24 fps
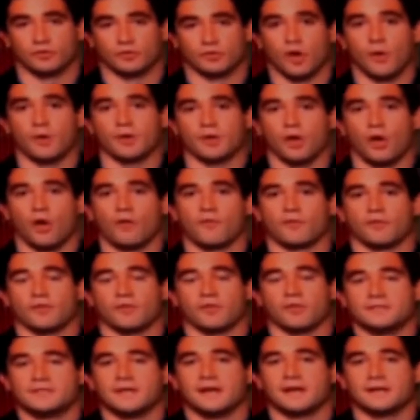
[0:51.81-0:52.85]
going over
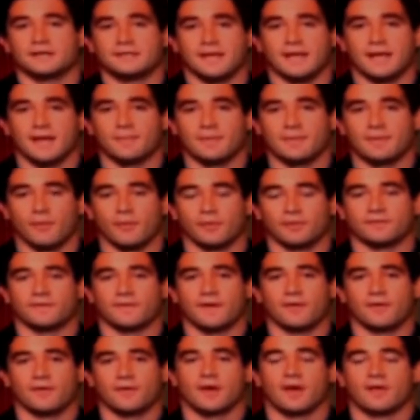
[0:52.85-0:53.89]
the duct tape that was
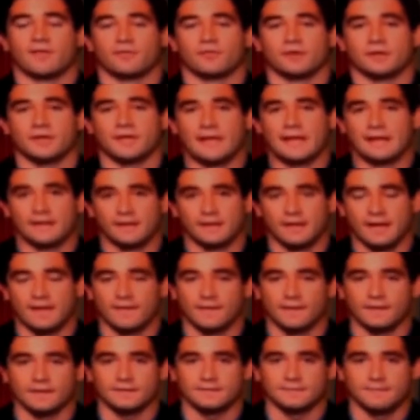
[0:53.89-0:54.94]
found covering Caylee
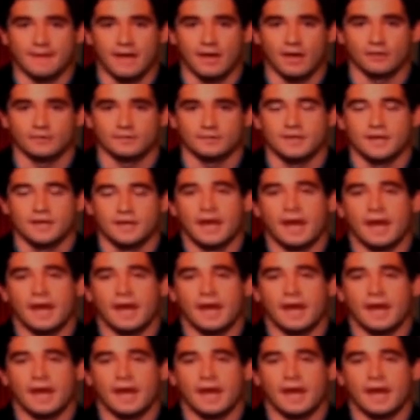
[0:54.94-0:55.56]
Anthony's mouth,